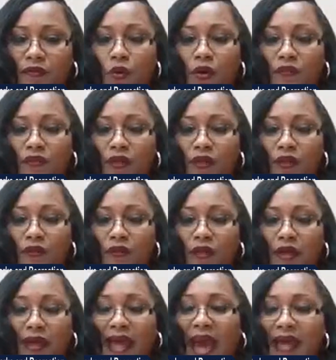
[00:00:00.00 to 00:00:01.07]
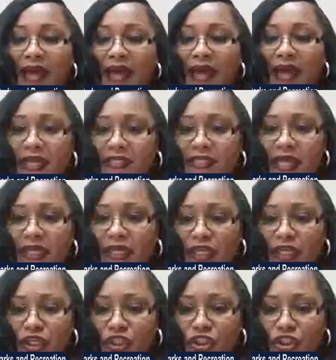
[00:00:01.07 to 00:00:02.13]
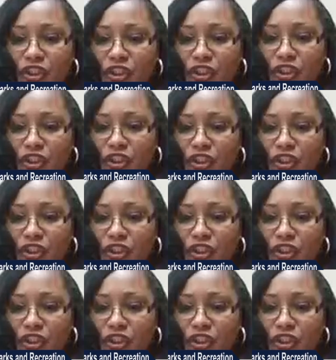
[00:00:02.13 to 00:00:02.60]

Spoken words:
for their guidance and leadership